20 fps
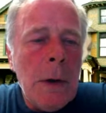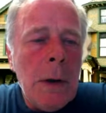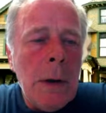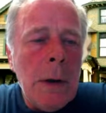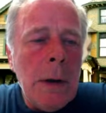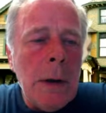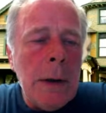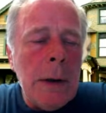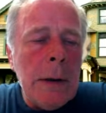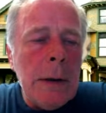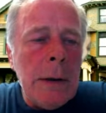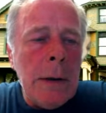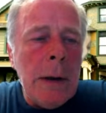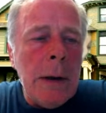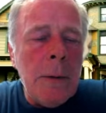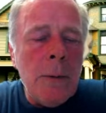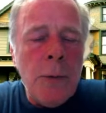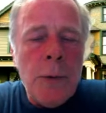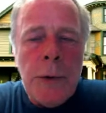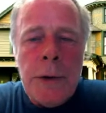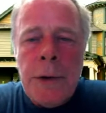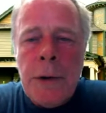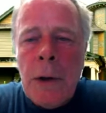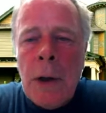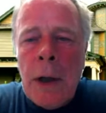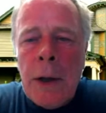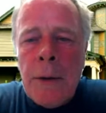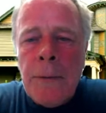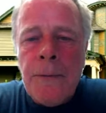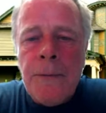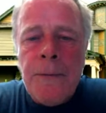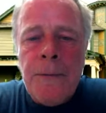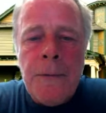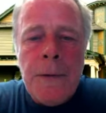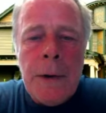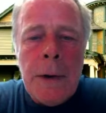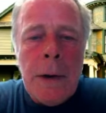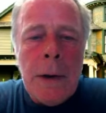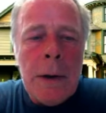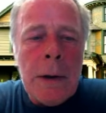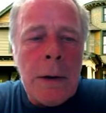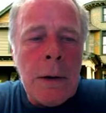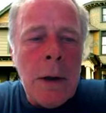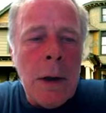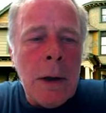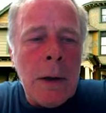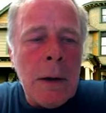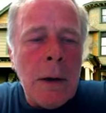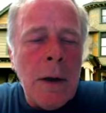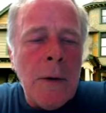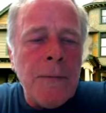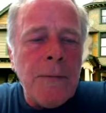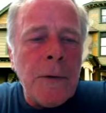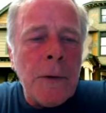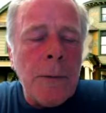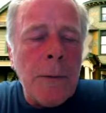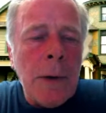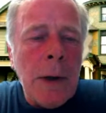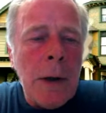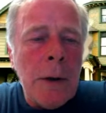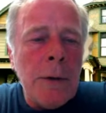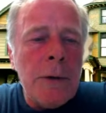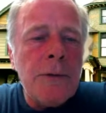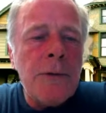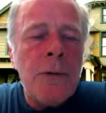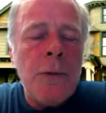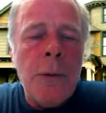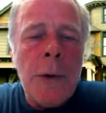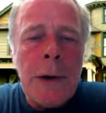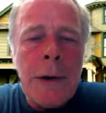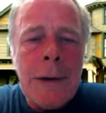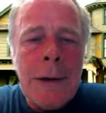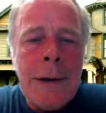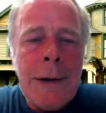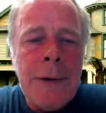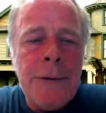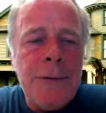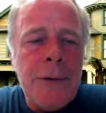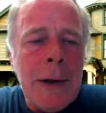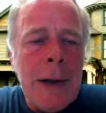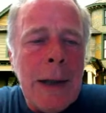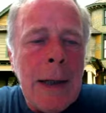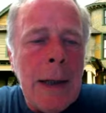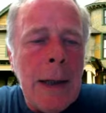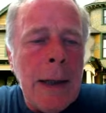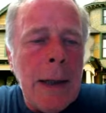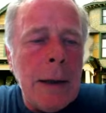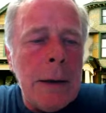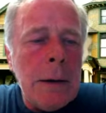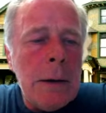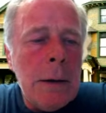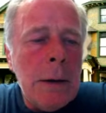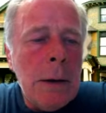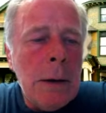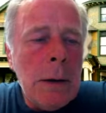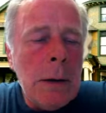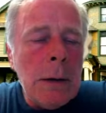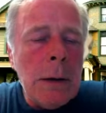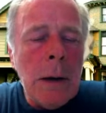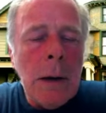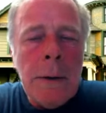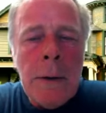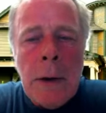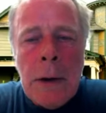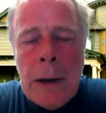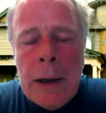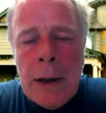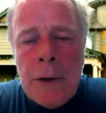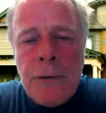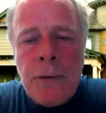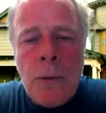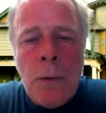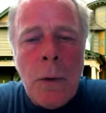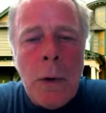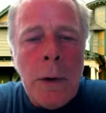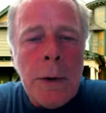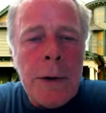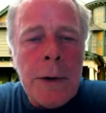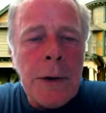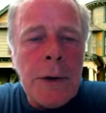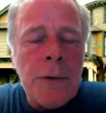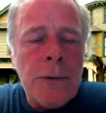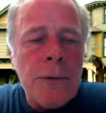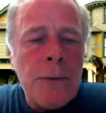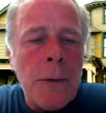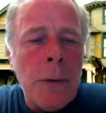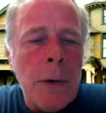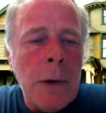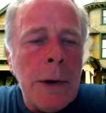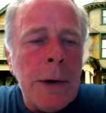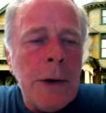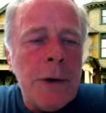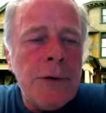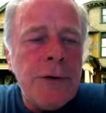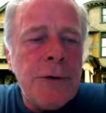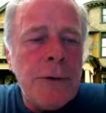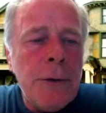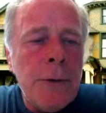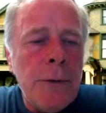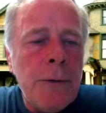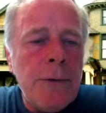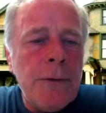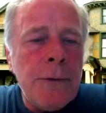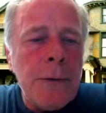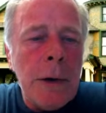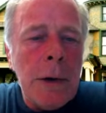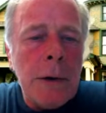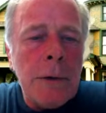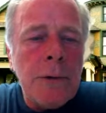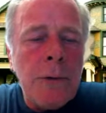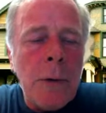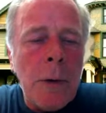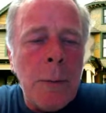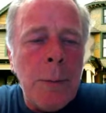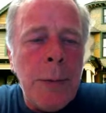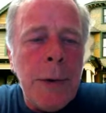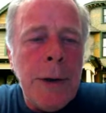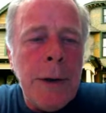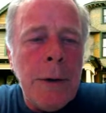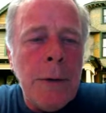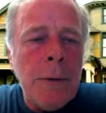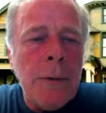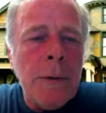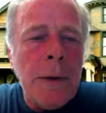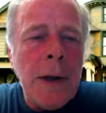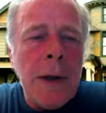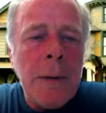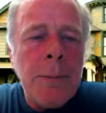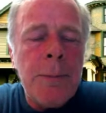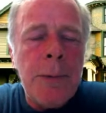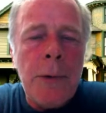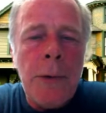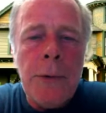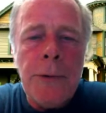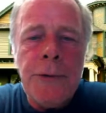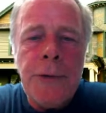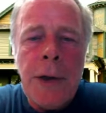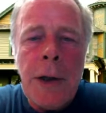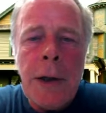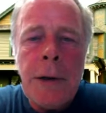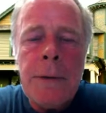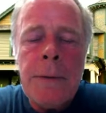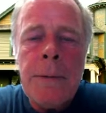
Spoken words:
it would not have gotten off the ground as quickly as it had. Nonetheless, quality control issues torpedoed that project,